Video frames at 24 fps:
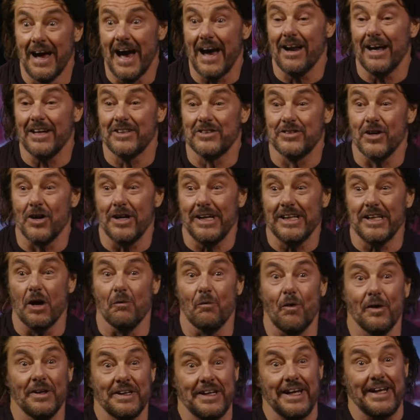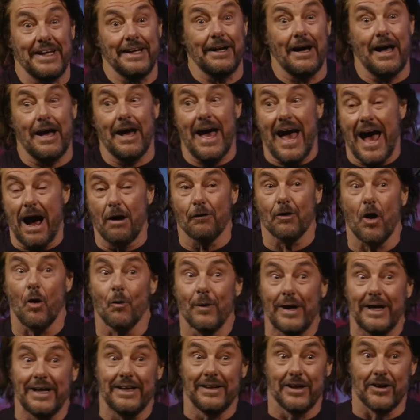And I certainly don't want getting, uh,
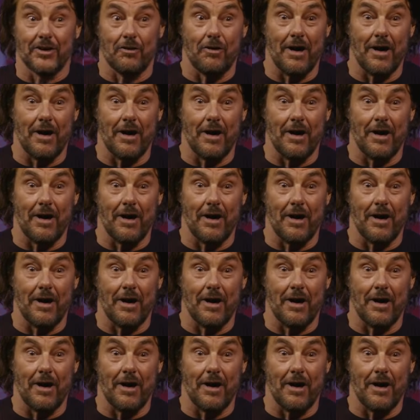alcohol getting the